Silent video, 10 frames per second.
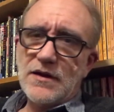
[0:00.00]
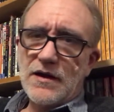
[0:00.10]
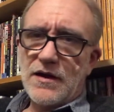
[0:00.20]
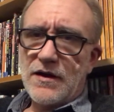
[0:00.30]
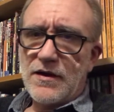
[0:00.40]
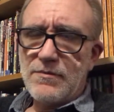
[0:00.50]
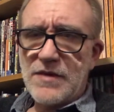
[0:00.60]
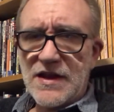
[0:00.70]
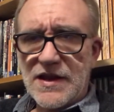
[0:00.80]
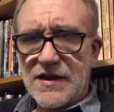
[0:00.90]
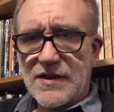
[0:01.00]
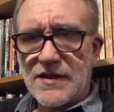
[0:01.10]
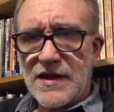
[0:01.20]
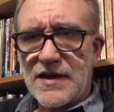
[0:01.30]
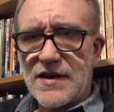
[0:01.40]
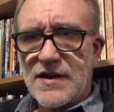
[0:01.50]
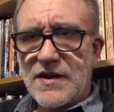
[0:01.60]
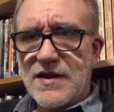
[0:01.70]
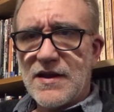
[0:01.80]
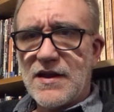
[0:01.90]
Meaning that
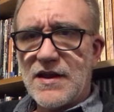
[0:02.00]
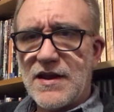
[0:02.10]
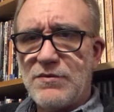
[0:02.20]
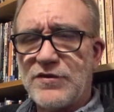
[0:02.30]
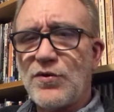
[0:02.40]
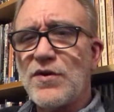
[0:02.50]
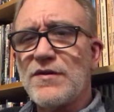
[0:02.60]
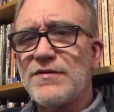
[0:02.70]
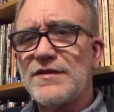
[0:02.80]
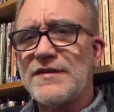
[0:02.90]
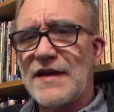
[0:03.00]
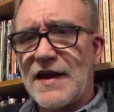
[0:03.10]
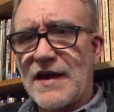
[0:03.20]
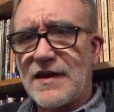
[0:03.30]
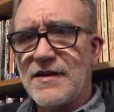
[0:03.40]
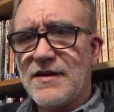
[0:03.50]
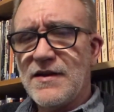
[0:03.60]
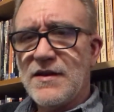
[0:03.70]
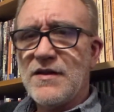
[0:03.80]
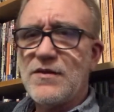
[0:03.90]
he was sort of saying
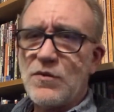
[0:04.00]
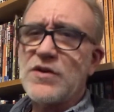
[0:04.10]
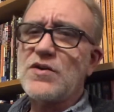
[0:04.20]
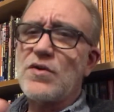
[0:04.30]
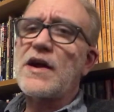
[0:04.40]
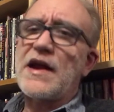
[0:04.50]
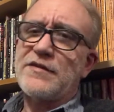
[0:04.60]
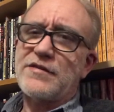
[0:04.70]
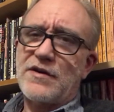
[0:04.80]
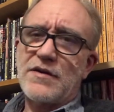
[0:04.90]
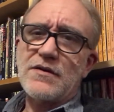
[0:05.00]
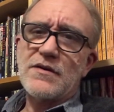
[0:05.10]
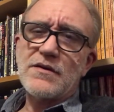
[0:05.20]
that, well, your answer,